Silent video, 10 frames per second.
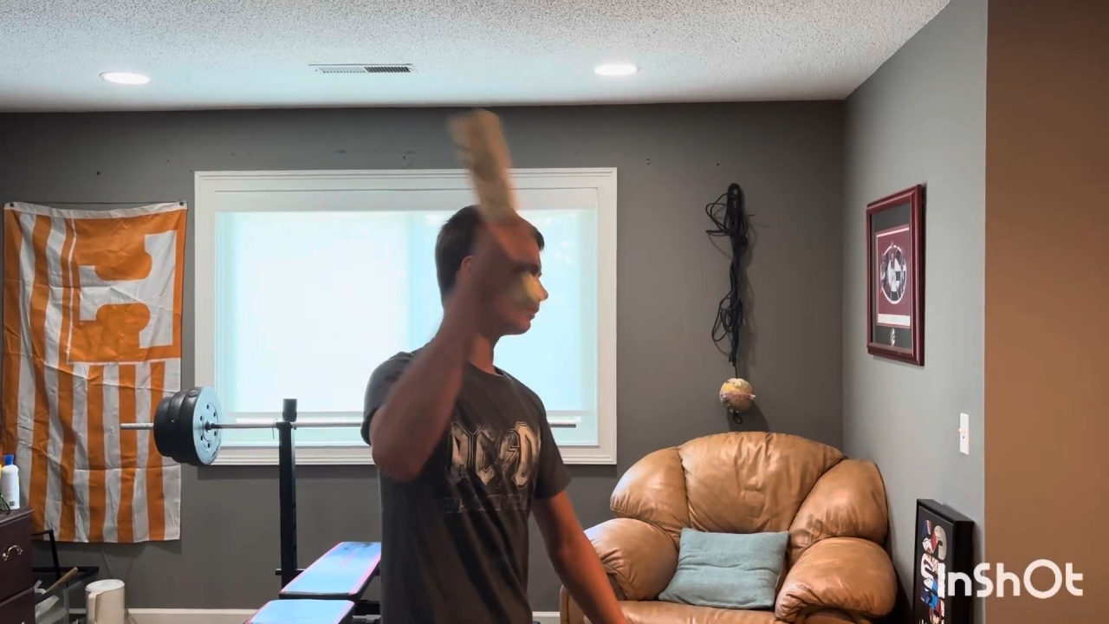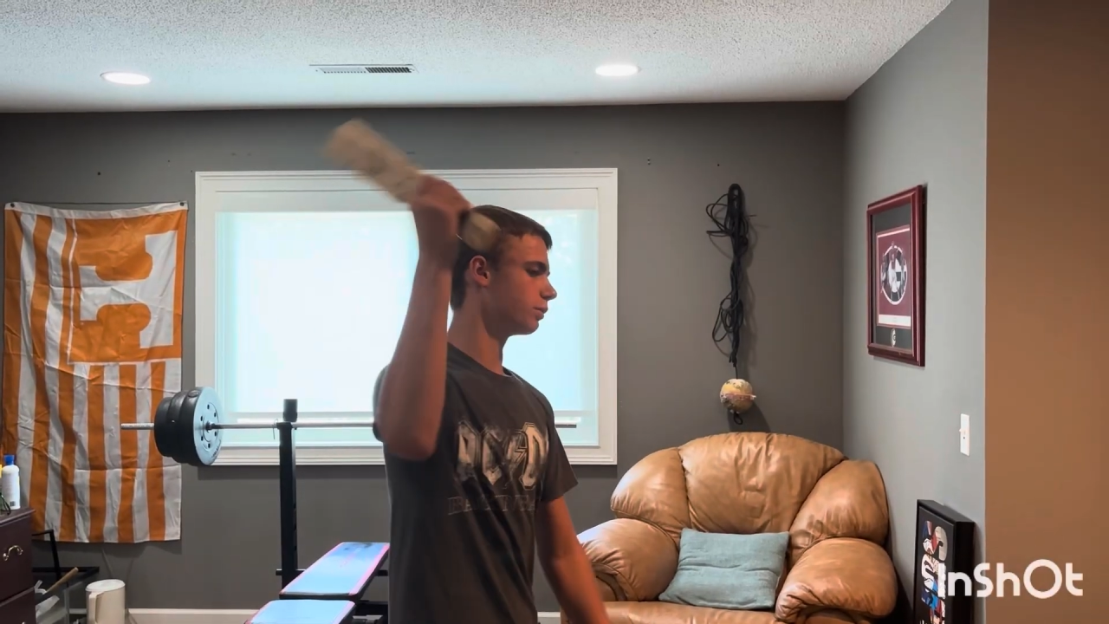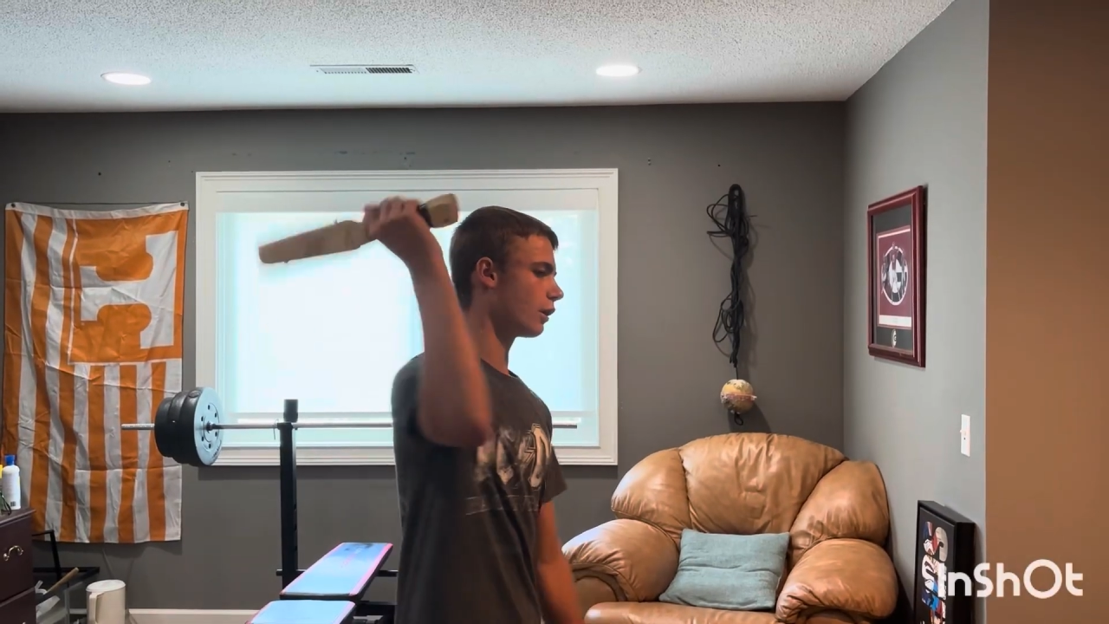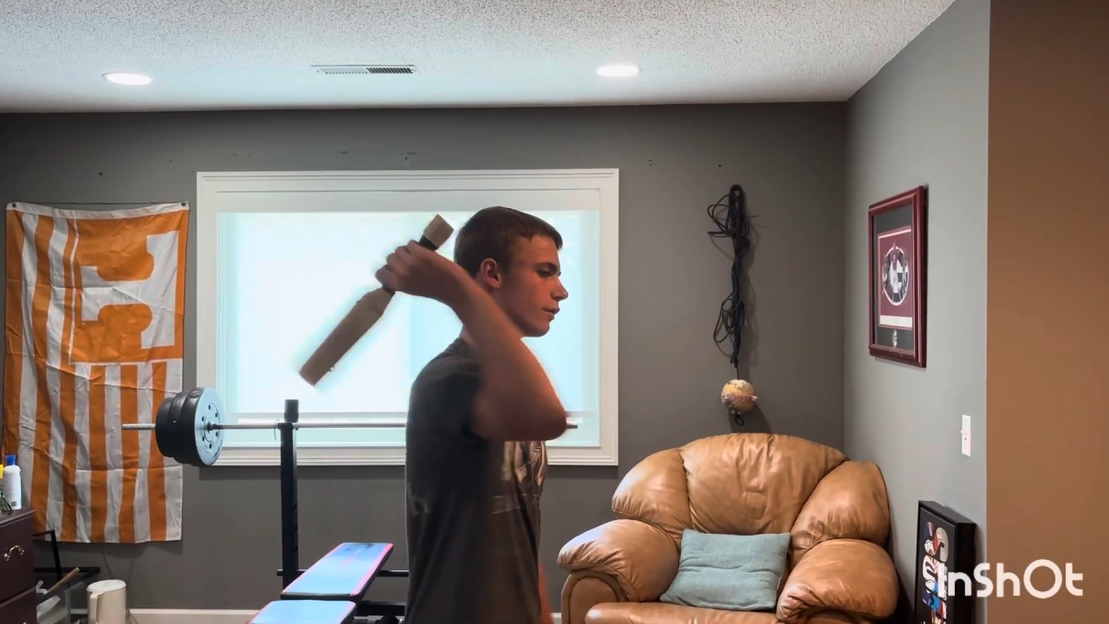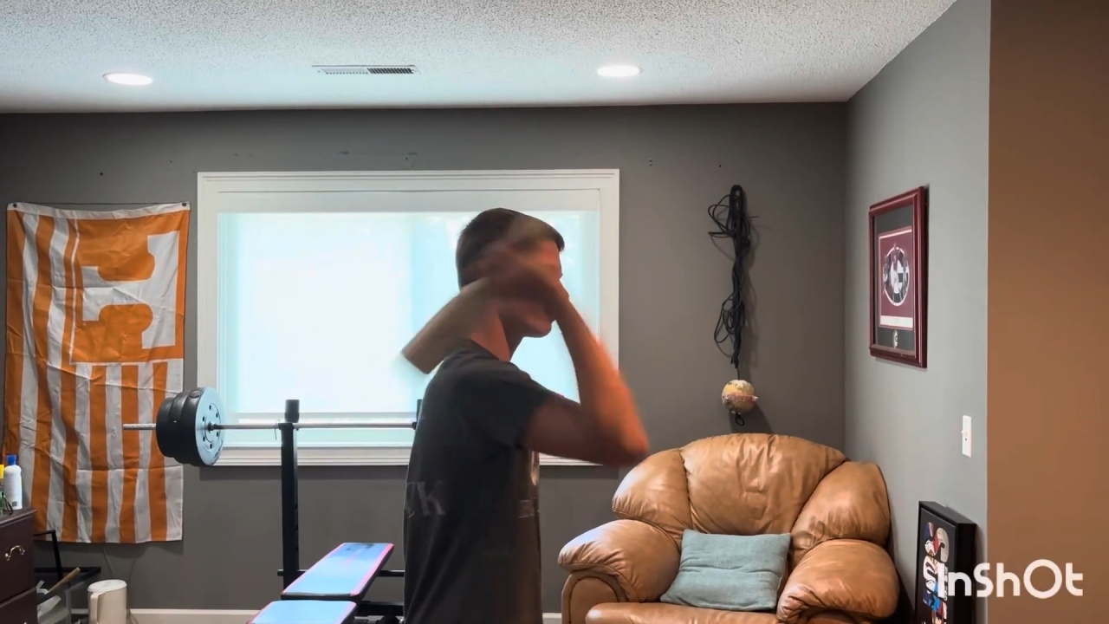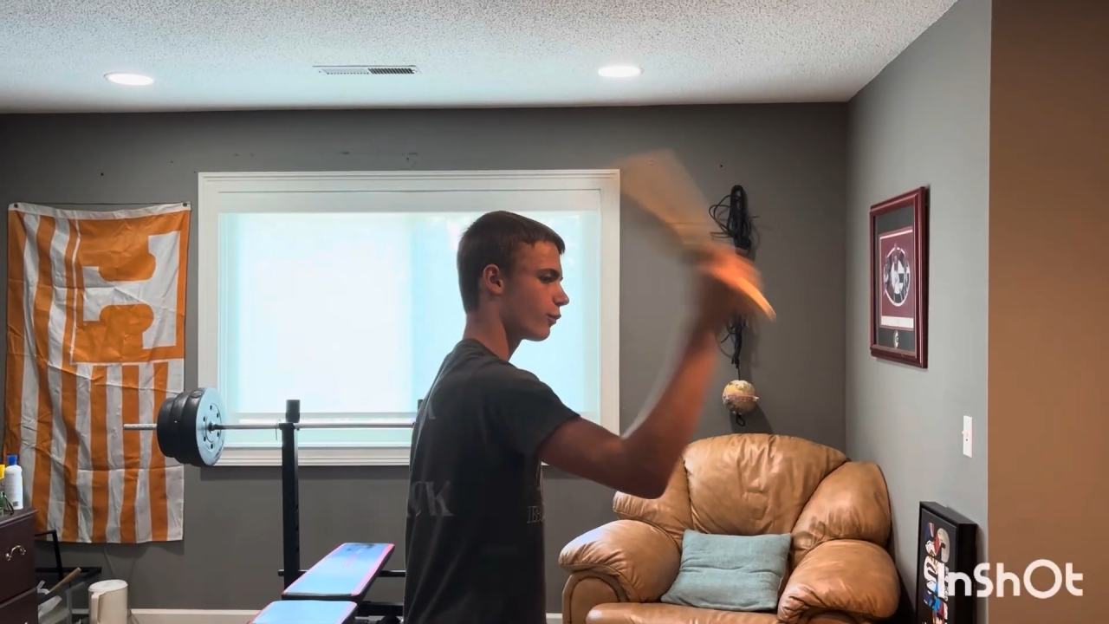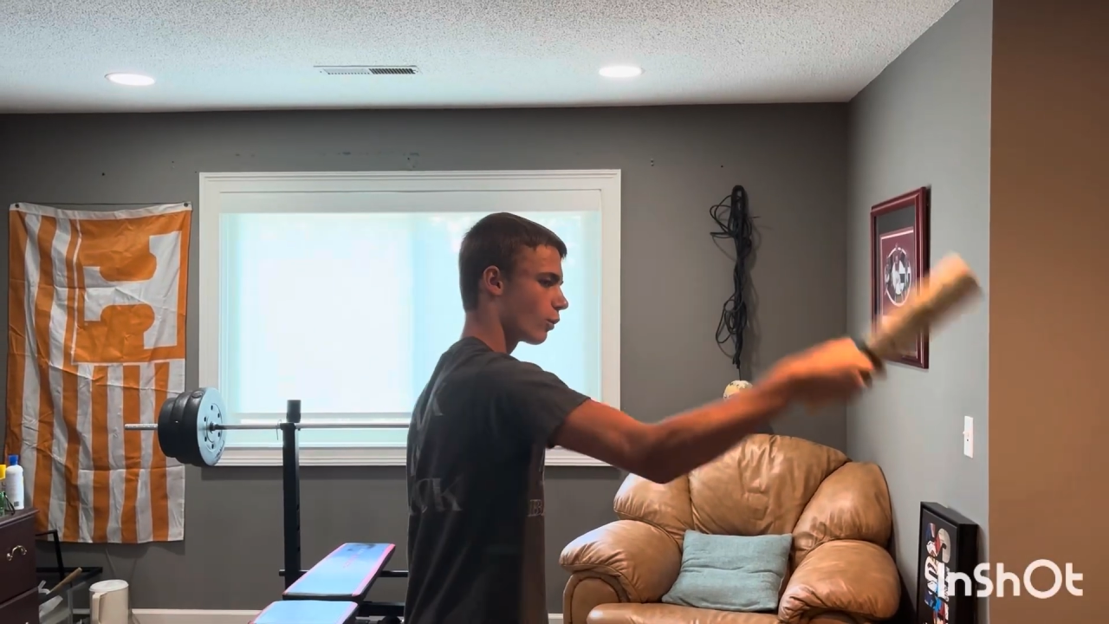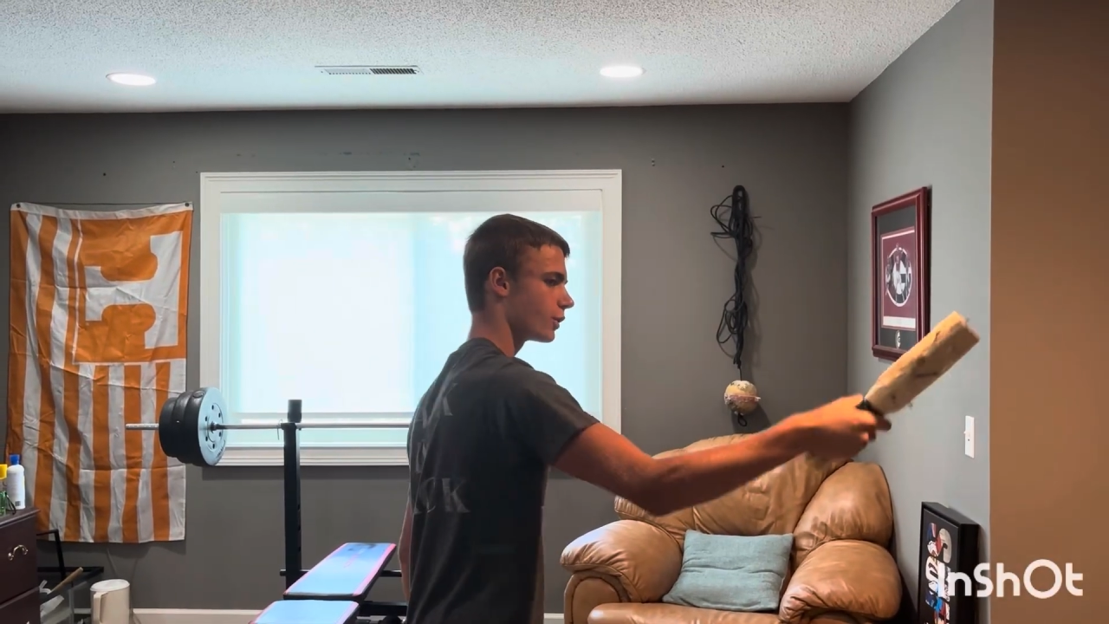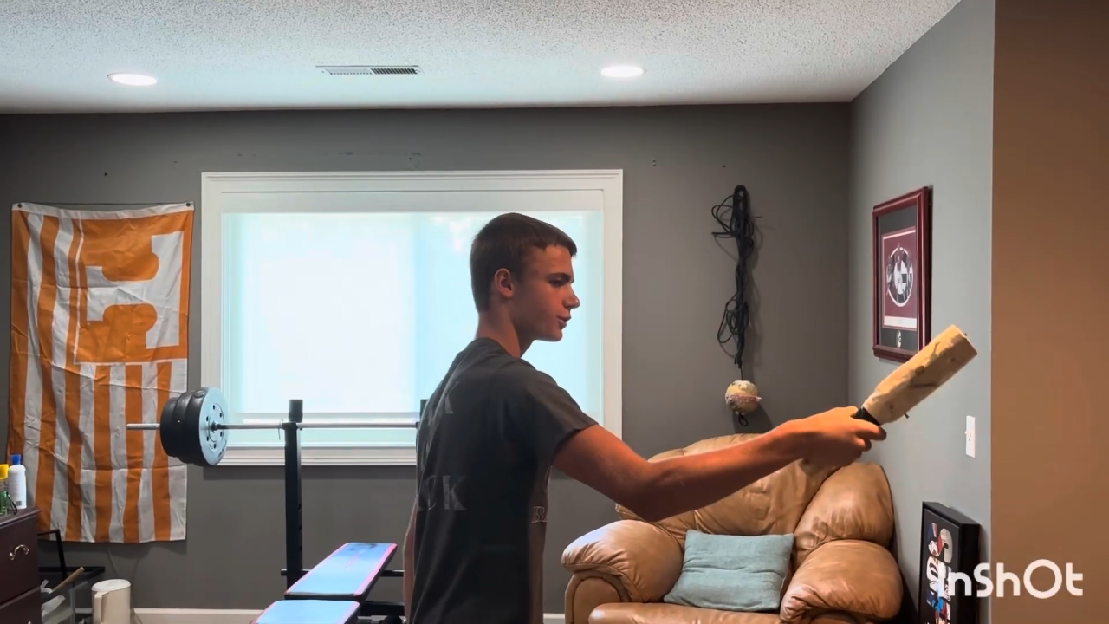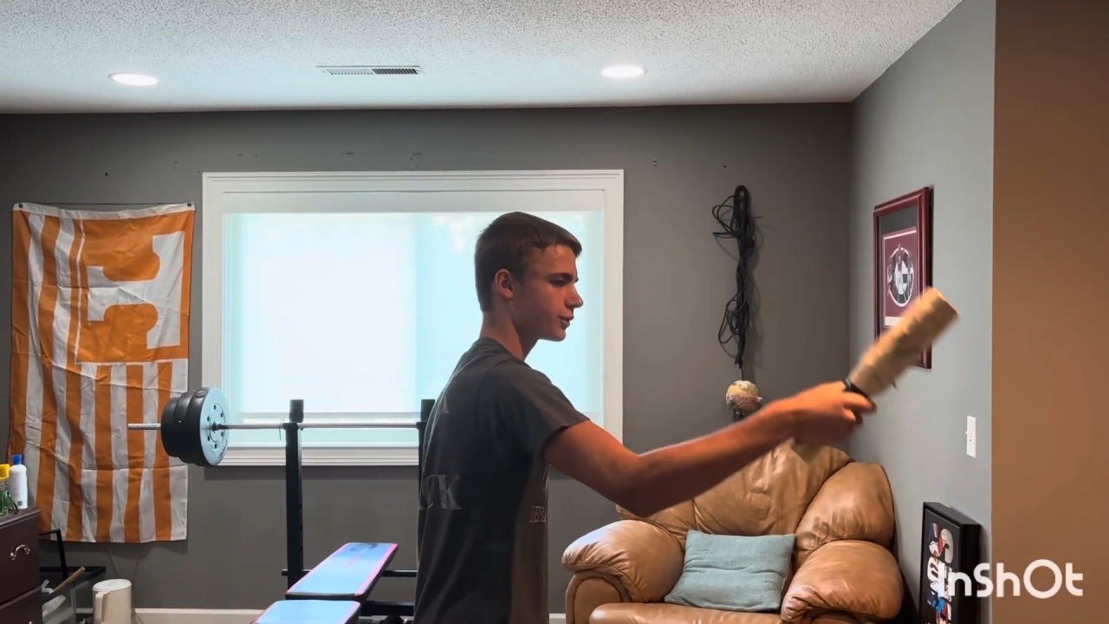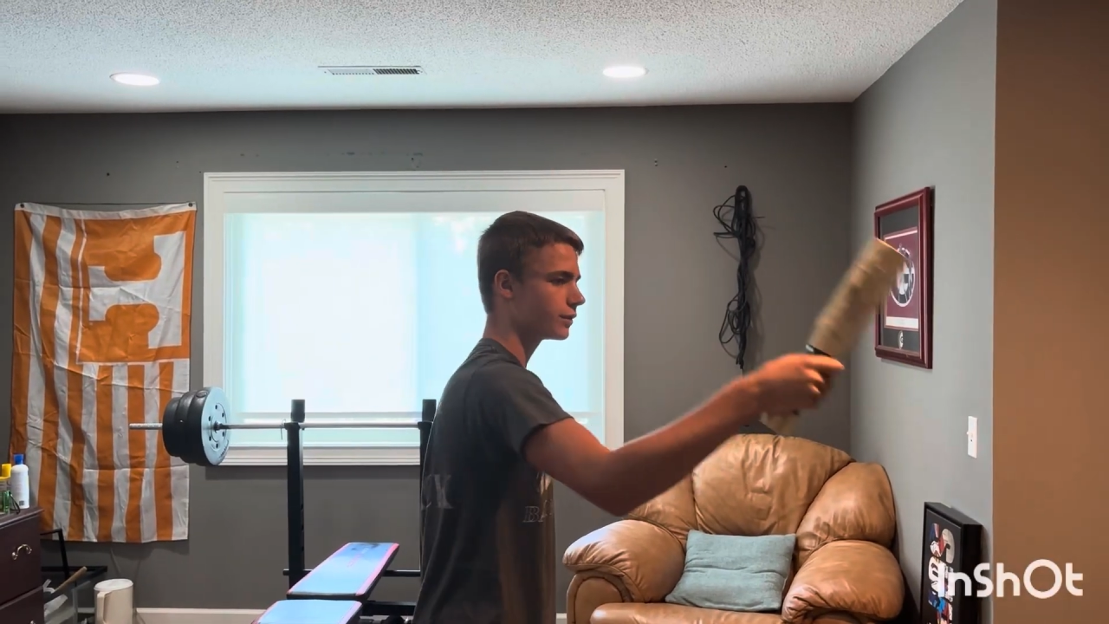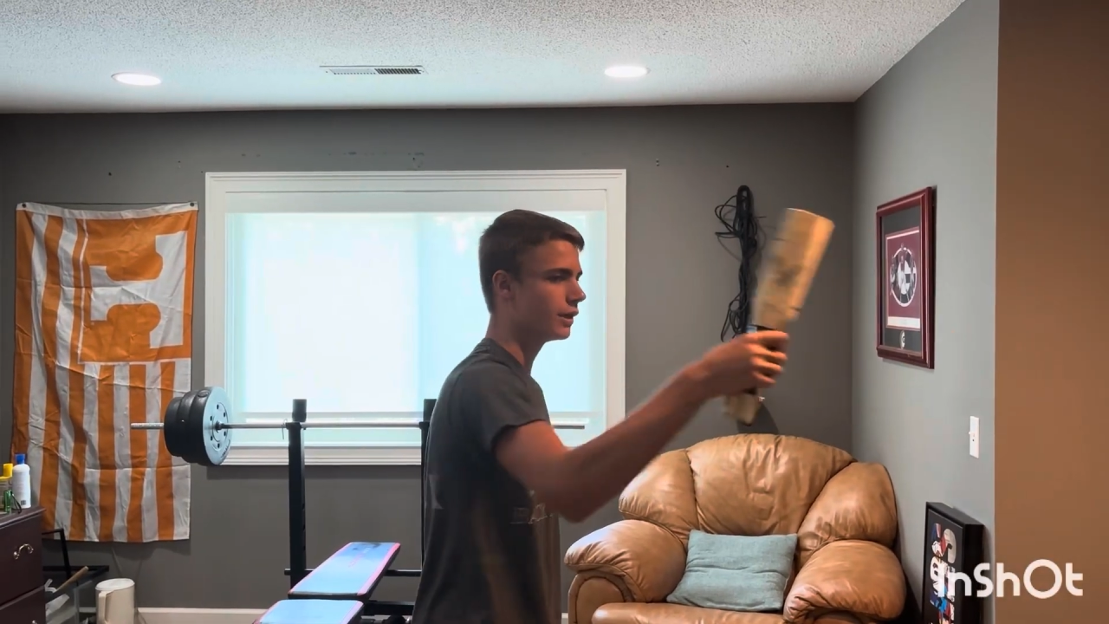blunt force